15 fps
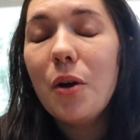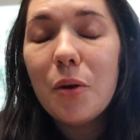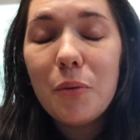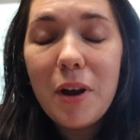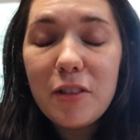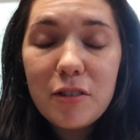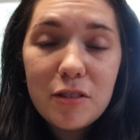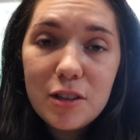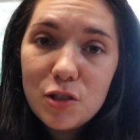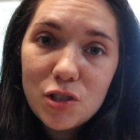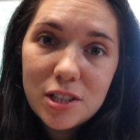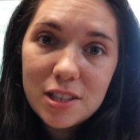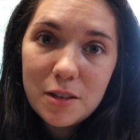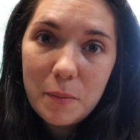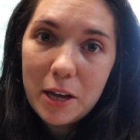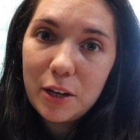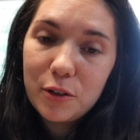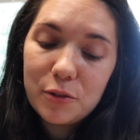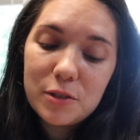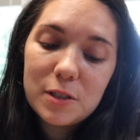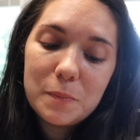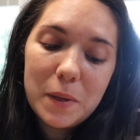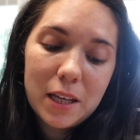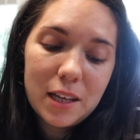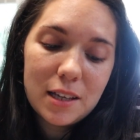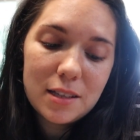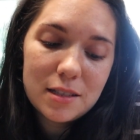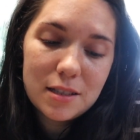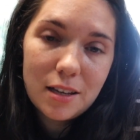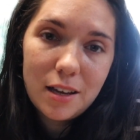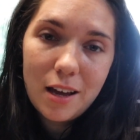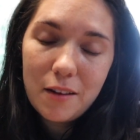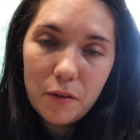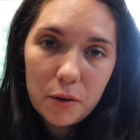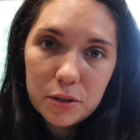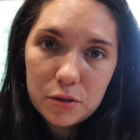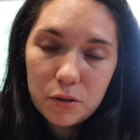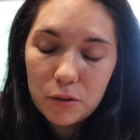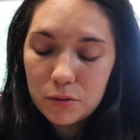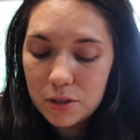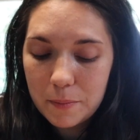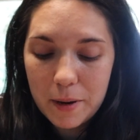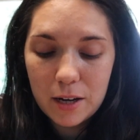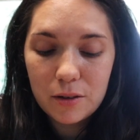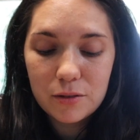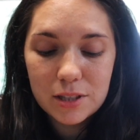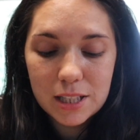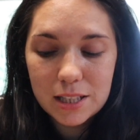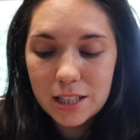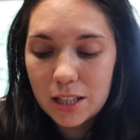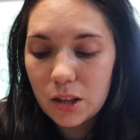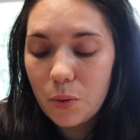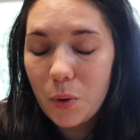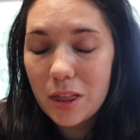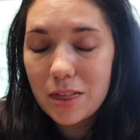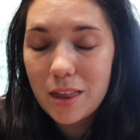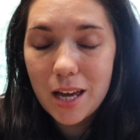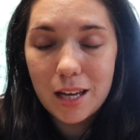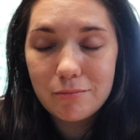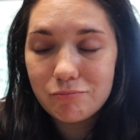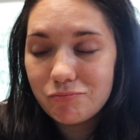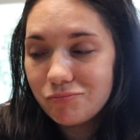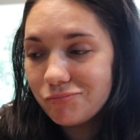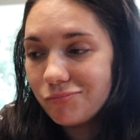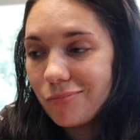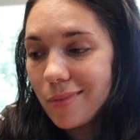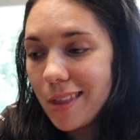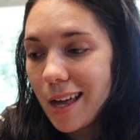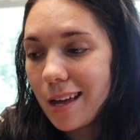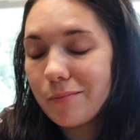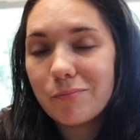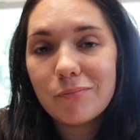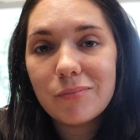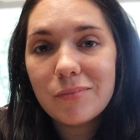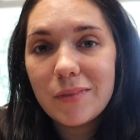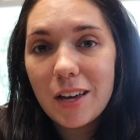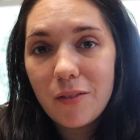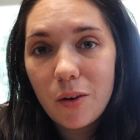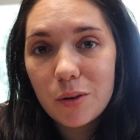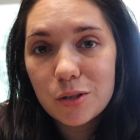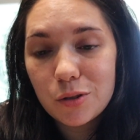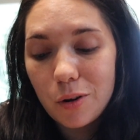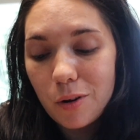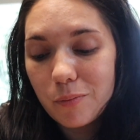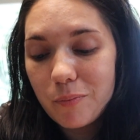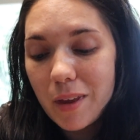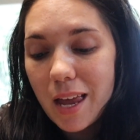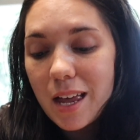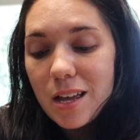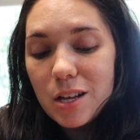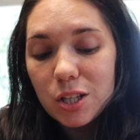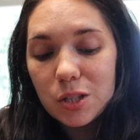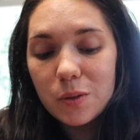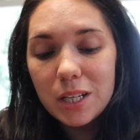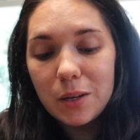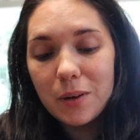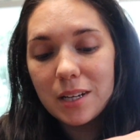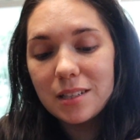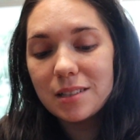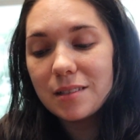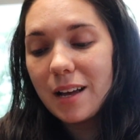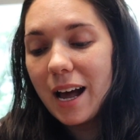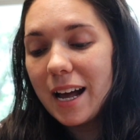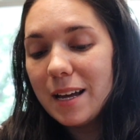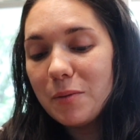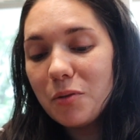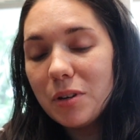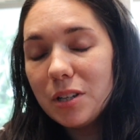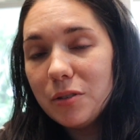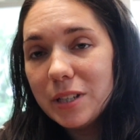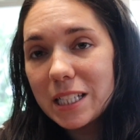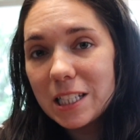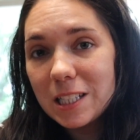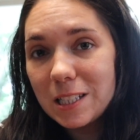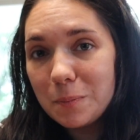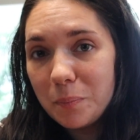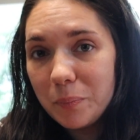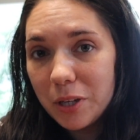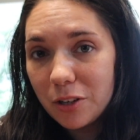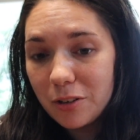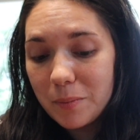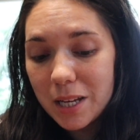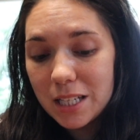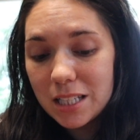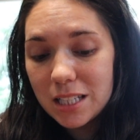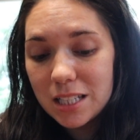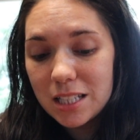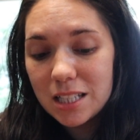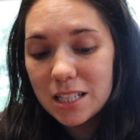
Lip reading: rather than just tomatoes, because I've always grown tomatoes. That's like the one thing that I've always grown. So anyways, I am going to experiment